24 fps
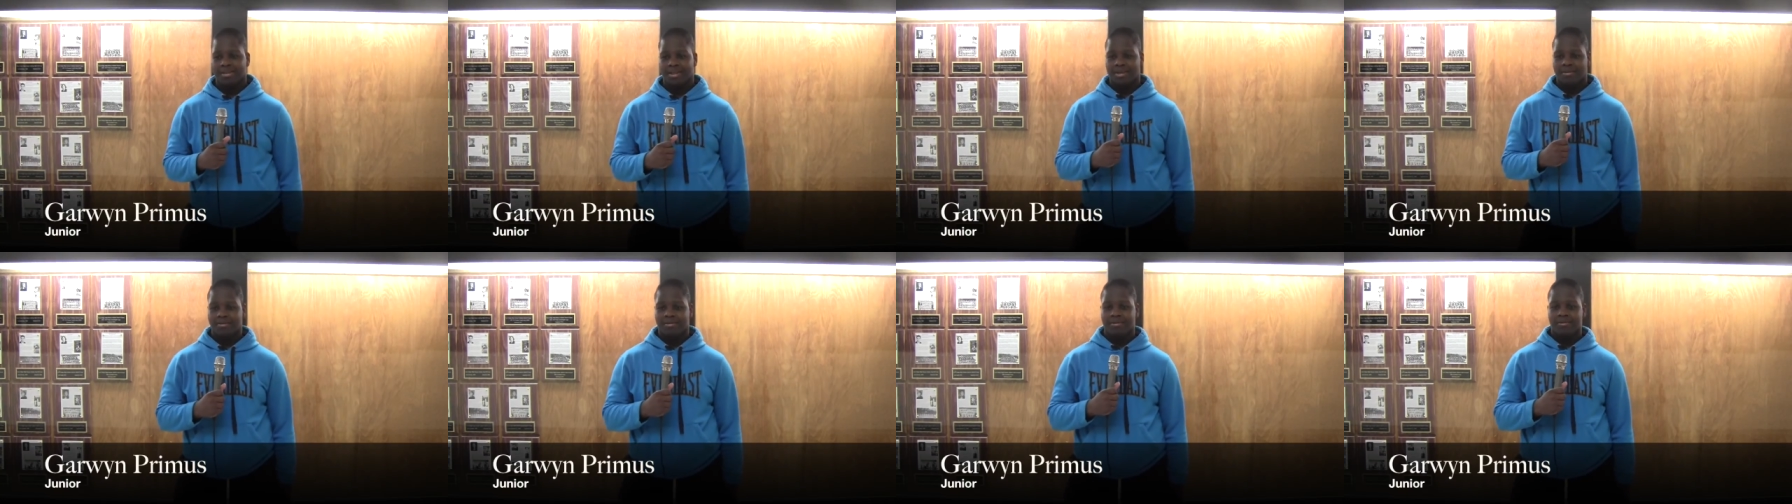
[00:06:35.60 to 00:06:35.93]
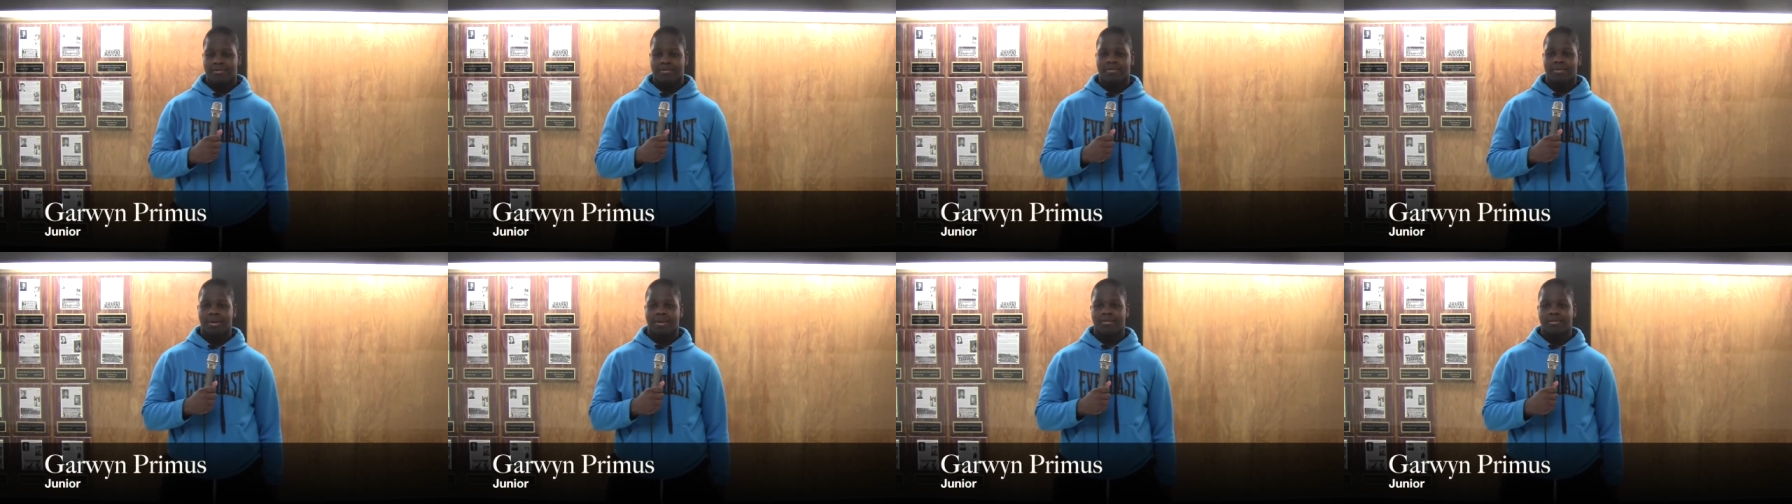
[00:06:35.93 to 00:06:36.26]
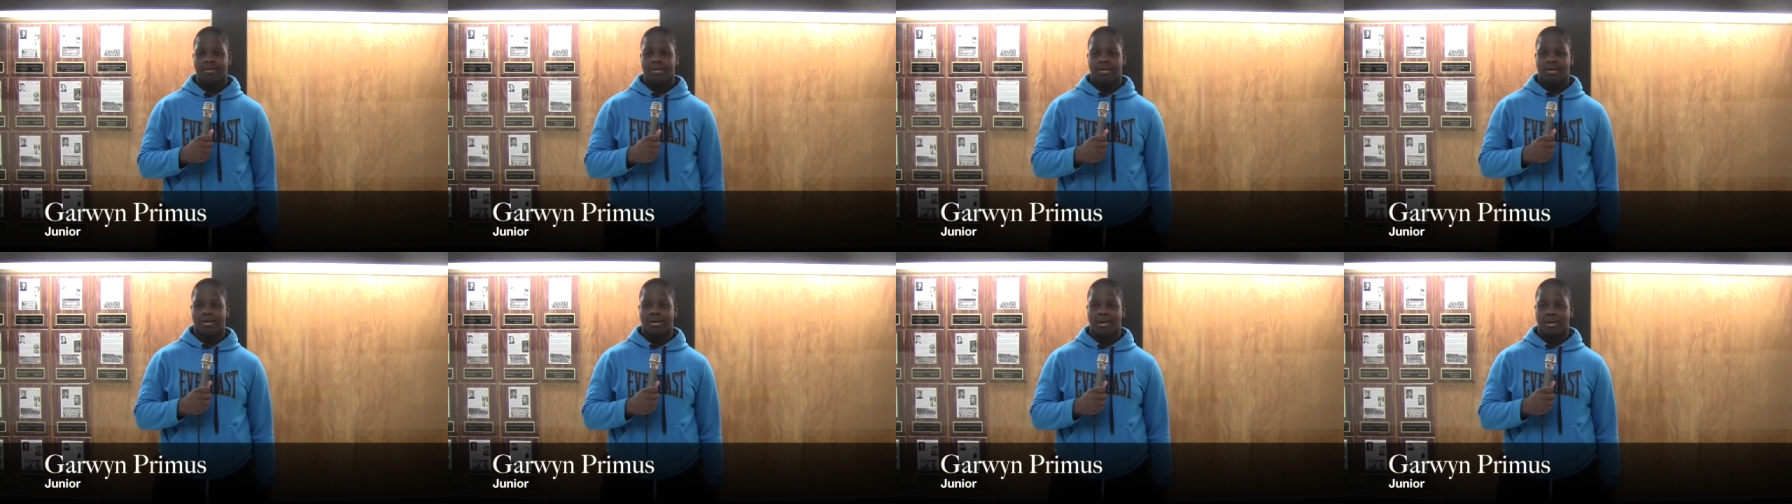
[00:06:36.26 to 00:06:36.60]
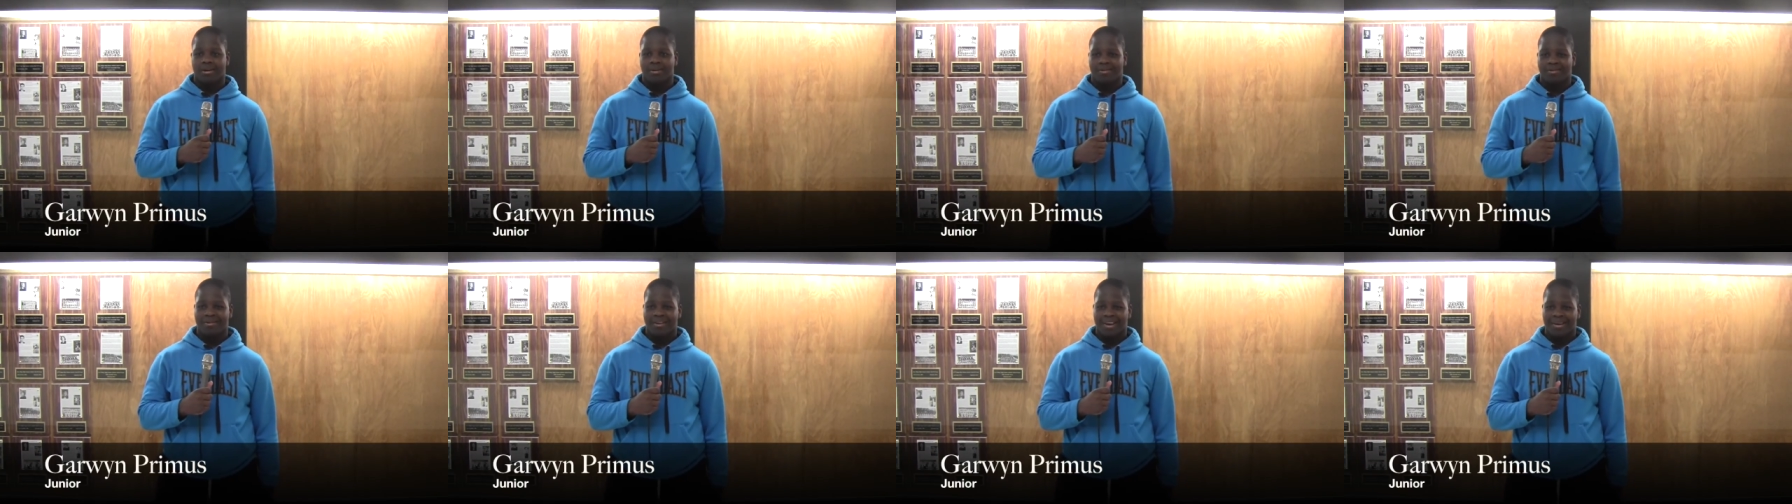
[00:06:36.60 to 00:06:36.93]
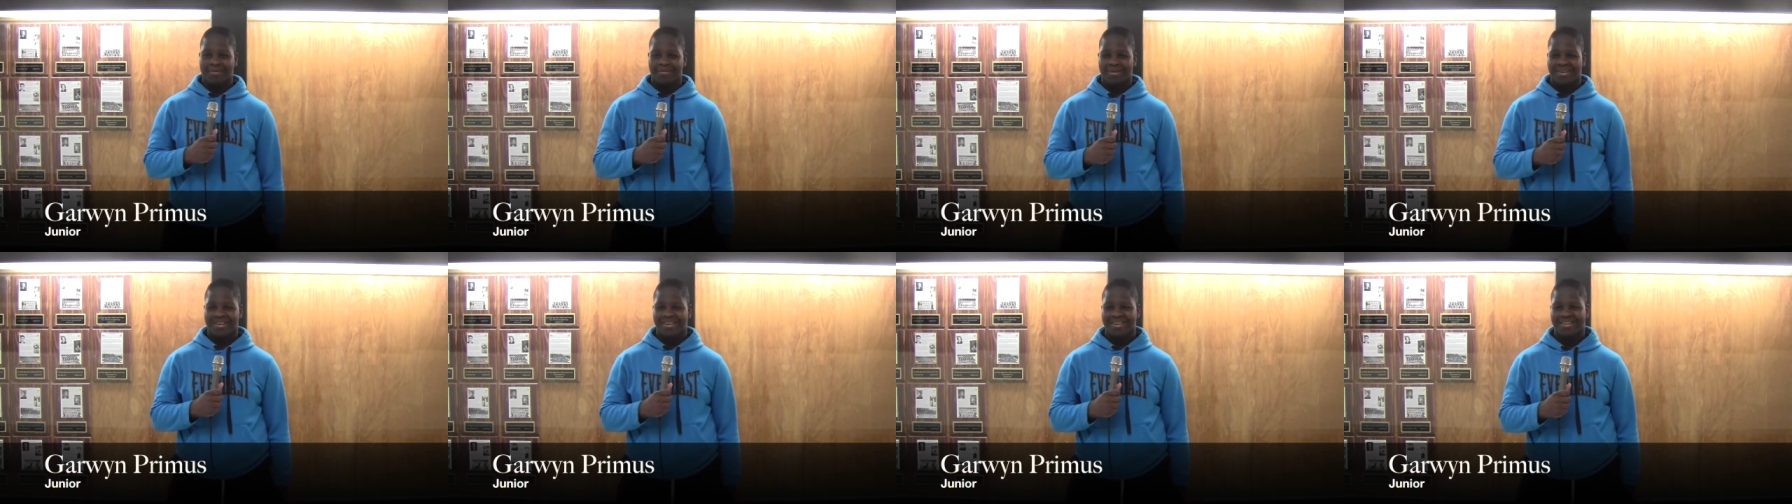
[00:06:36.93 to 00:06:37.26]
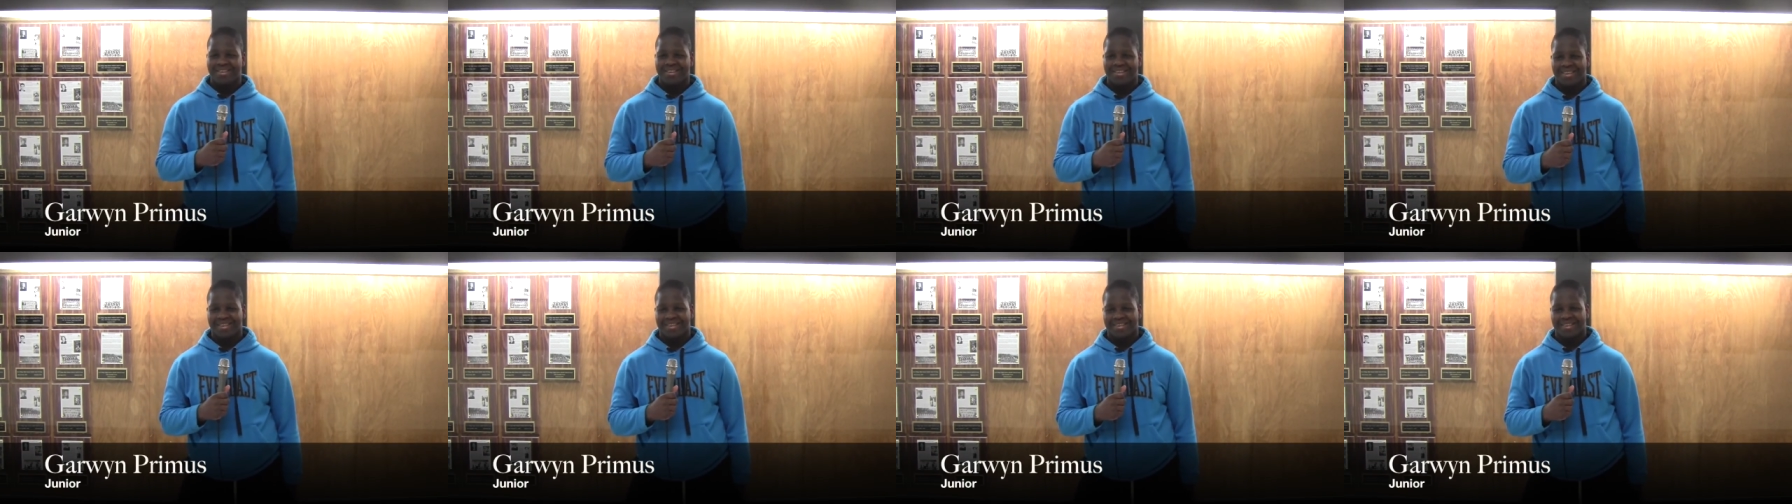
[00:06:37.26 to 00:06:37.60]
team to remember. Our shot put
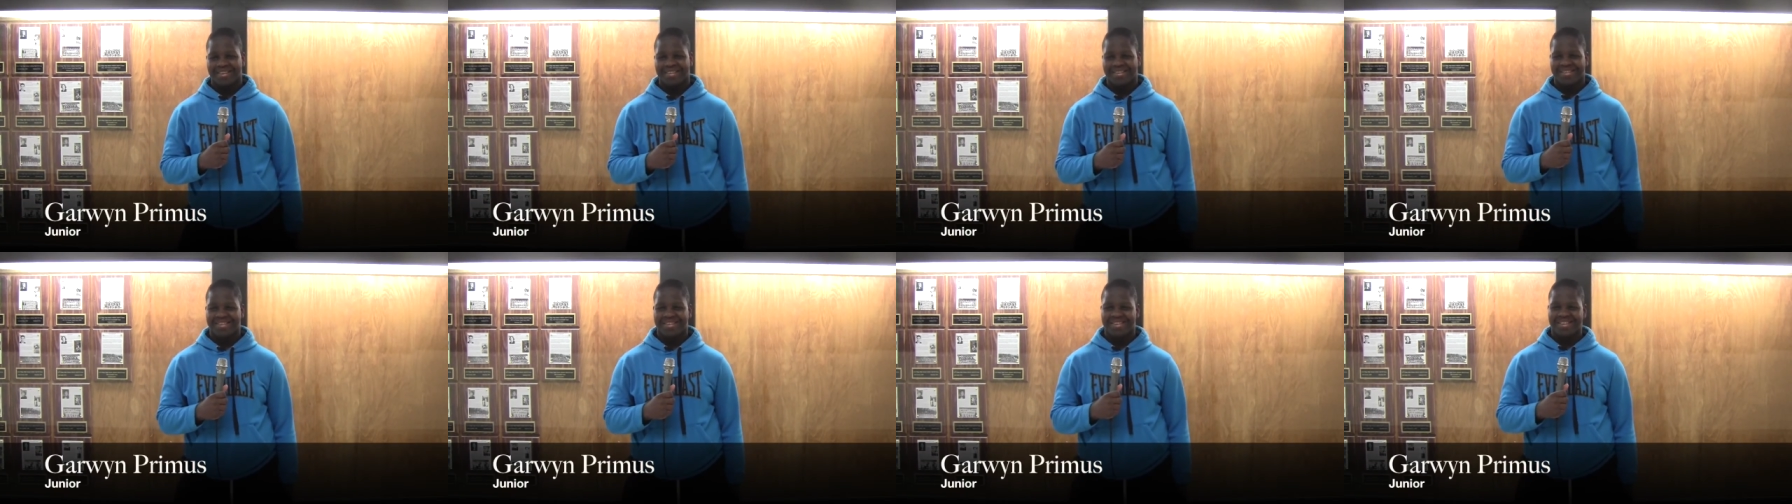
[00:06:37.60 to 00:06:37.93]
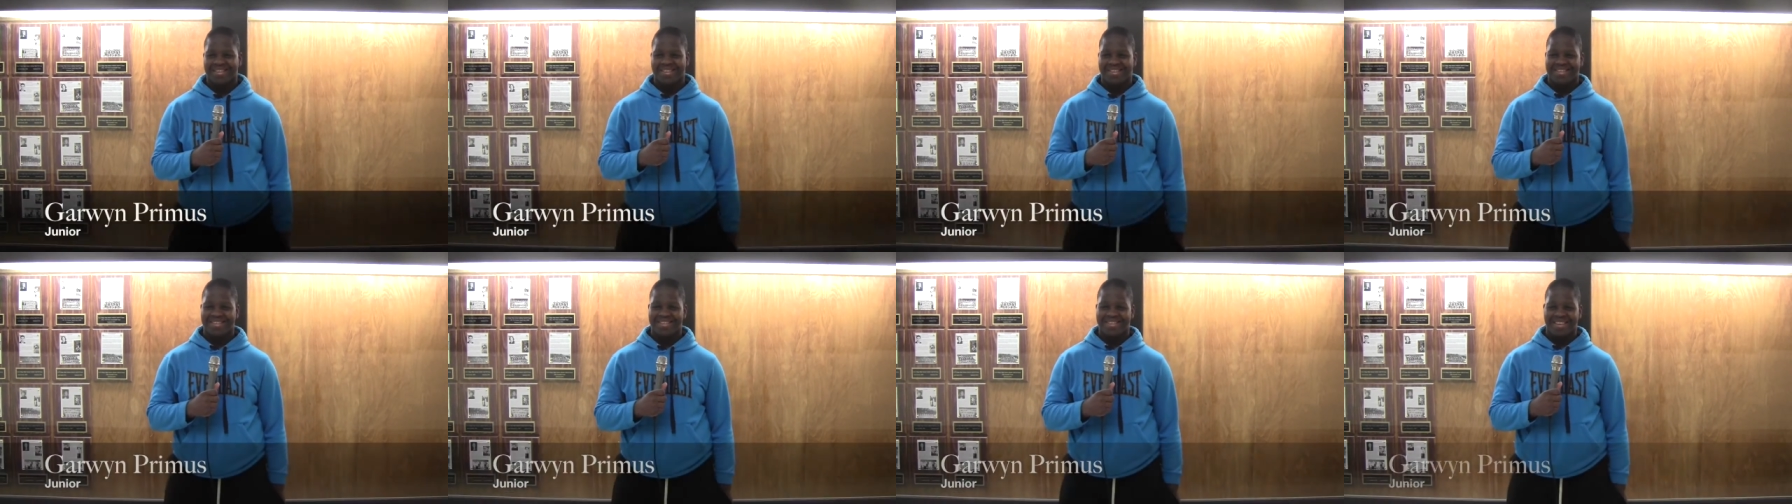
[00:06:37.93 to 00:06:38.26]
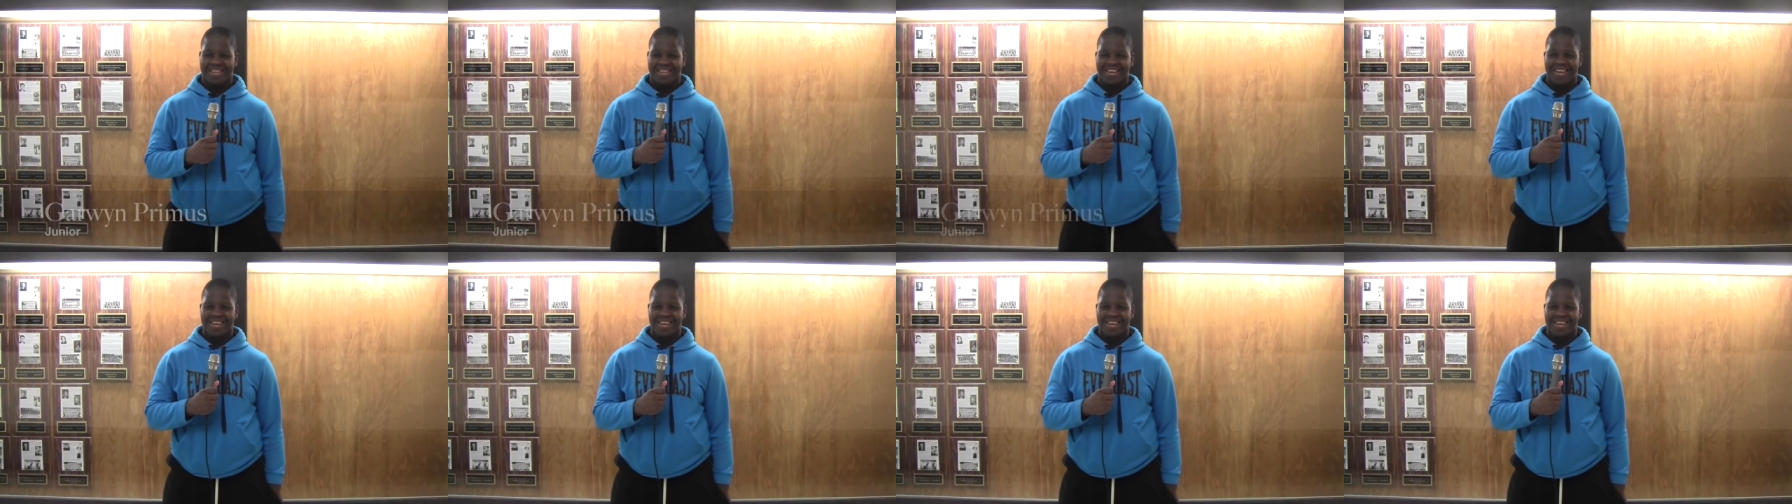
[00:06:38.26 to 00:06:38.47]
and discus leaders